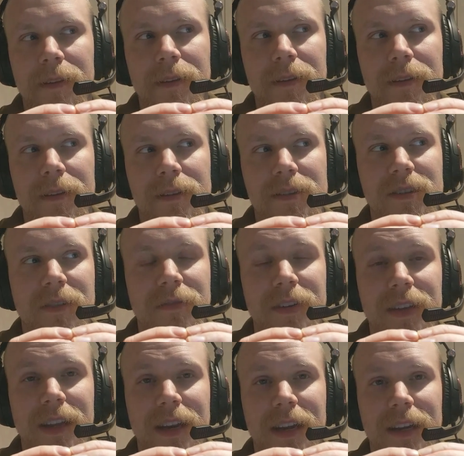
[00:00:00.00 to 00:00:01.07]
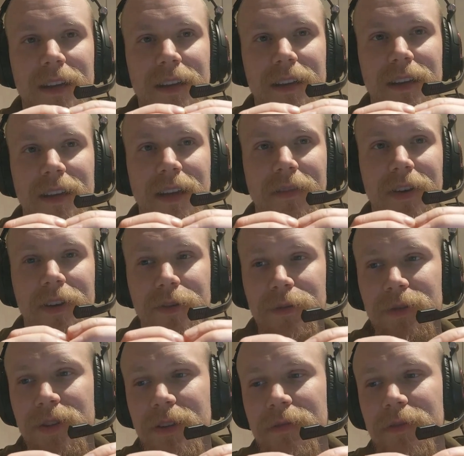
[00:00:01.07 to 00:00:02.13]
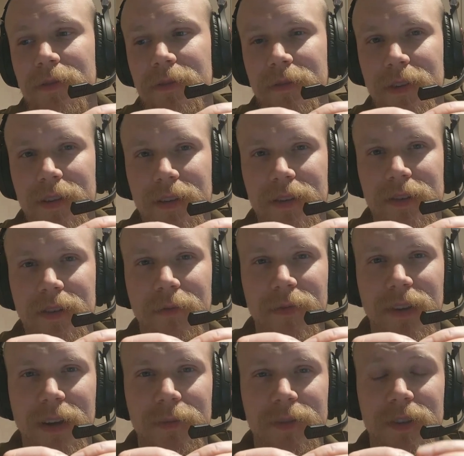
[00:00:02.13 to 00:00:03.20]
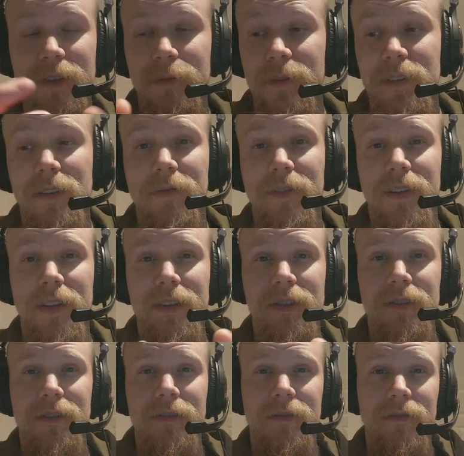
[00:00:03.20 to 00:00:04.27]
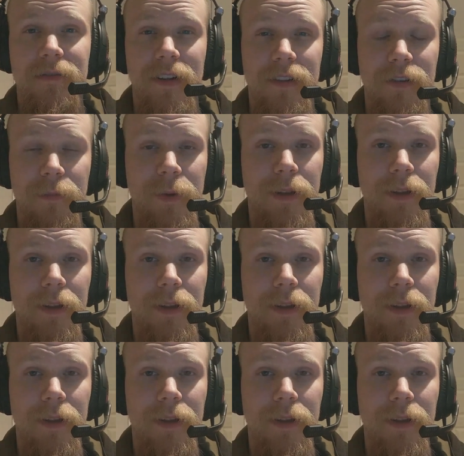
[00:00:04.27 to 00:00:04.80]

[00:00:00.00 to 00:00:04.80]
something that I have a use of. It can sometimes just be something that's fun to build.